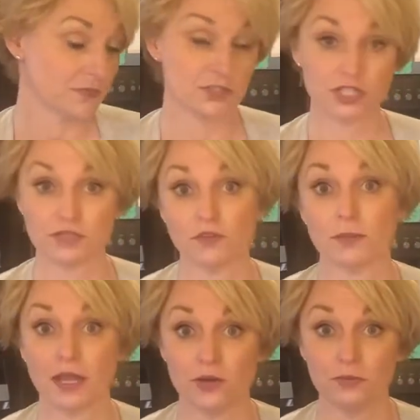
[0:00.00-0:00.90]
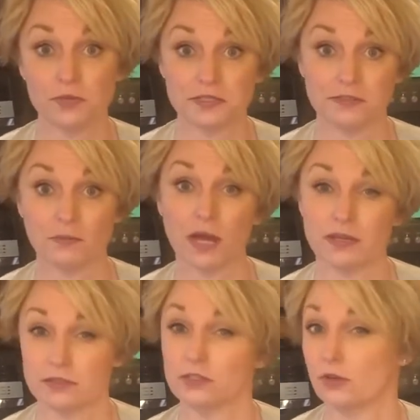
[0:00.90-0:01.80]
just for my own peace of mind,
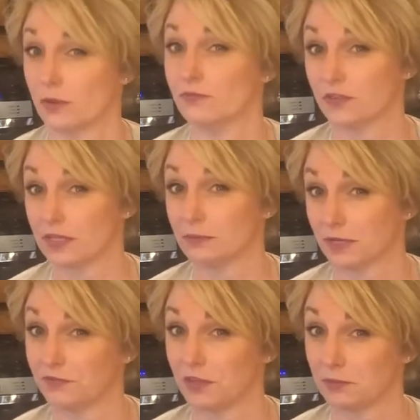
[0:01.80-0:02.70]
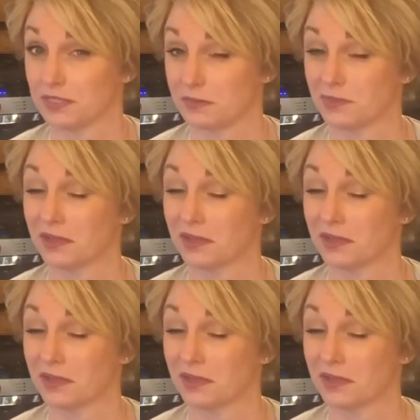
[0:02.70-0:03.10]
as though I'm feeding my family something